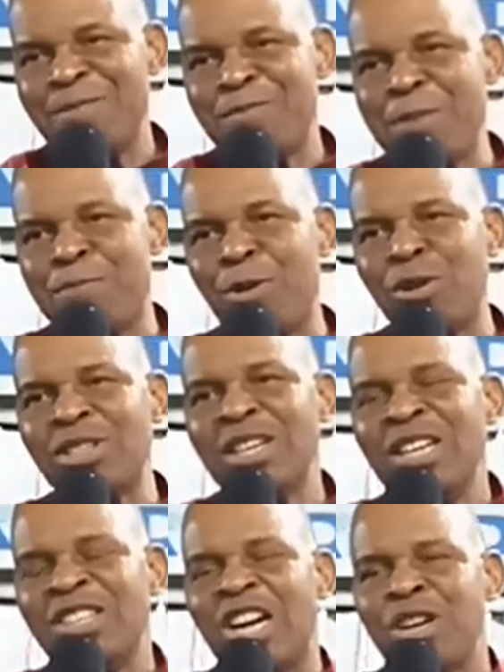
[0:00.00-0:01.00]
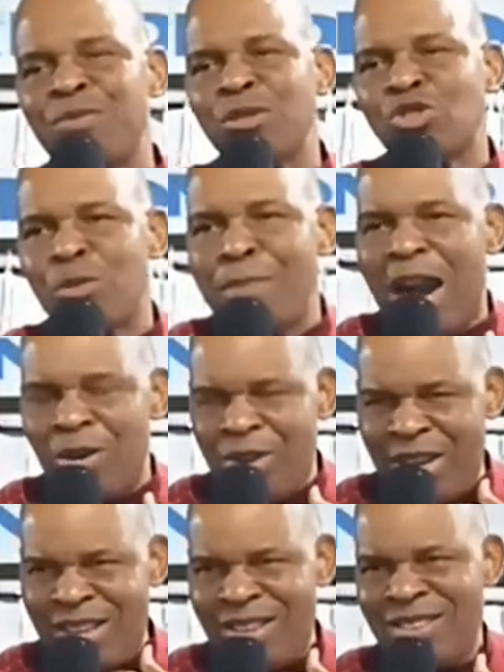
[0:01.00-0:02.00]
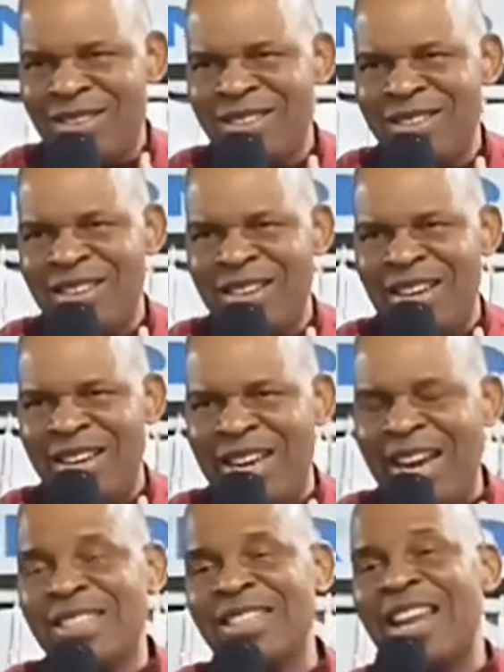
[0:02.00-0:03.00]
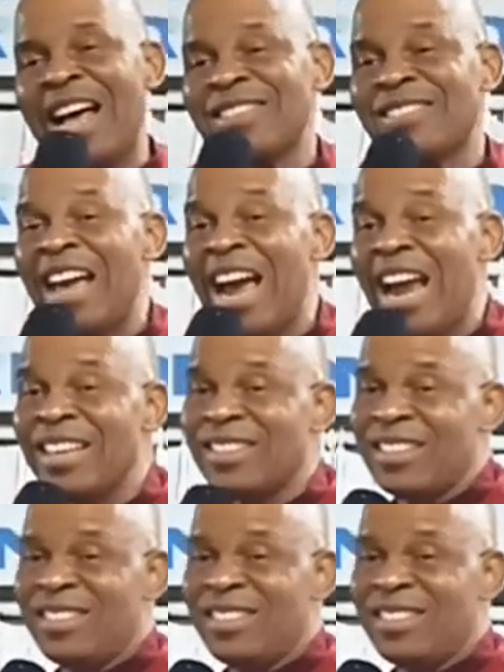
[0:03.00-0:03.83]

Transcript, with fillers: People, they refuse to marry. It's the last days.